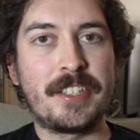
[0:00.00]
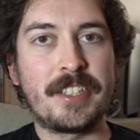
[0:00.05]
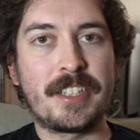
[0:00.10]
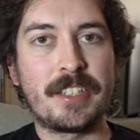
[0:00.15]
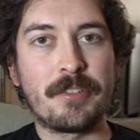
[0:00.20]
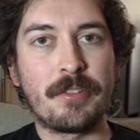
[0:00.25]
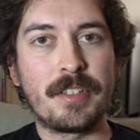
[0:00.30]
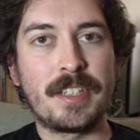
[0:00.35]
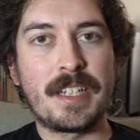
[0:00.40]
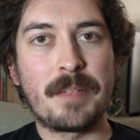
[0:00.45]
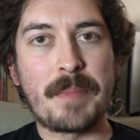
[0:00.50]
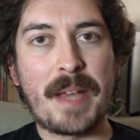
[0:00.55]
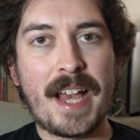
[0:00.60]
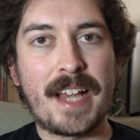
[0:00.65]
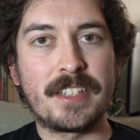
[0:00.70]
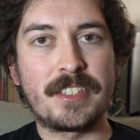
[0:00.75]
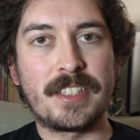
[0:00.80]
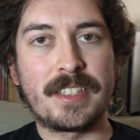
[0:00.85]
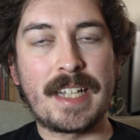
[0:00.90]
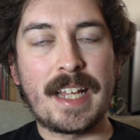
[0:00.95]
you can only
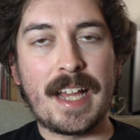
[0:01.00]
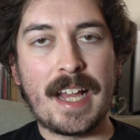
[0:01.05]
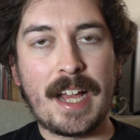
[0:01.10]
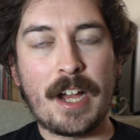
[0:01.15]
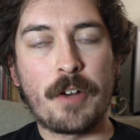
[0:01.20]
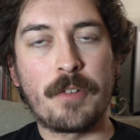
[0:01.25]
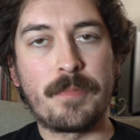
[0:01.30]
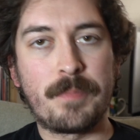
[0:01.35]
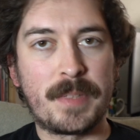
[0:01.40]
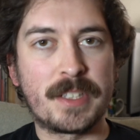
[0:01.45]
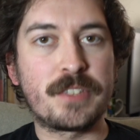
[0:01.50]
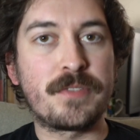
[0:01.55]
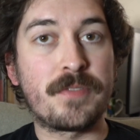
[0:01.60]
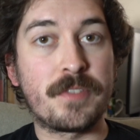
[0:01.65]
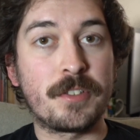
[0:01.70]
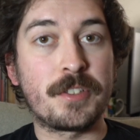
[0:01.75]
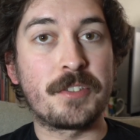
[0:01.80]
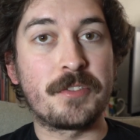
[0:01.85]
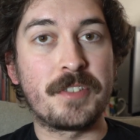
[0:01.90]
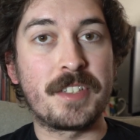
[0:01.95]
imagine how much
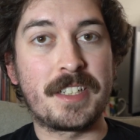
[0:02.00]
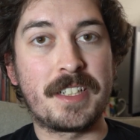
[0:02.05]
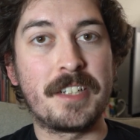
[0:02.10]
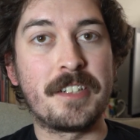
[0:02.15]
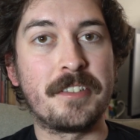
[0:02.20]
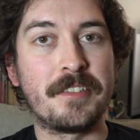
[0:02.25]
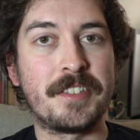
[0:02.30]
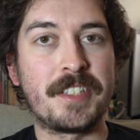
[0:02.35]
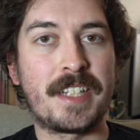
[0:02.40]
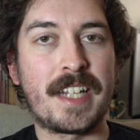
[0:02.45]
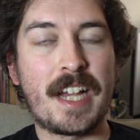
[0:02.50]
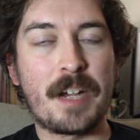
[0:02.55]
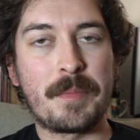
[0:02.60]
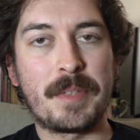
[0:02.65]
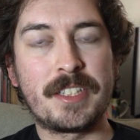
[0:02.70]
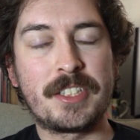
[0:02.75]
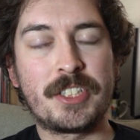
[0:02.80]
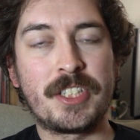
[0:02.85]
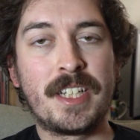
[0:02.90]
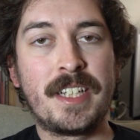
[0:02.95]
further it goes and how
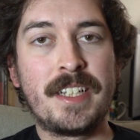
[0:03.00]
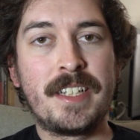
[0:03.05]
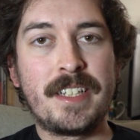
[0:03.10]
much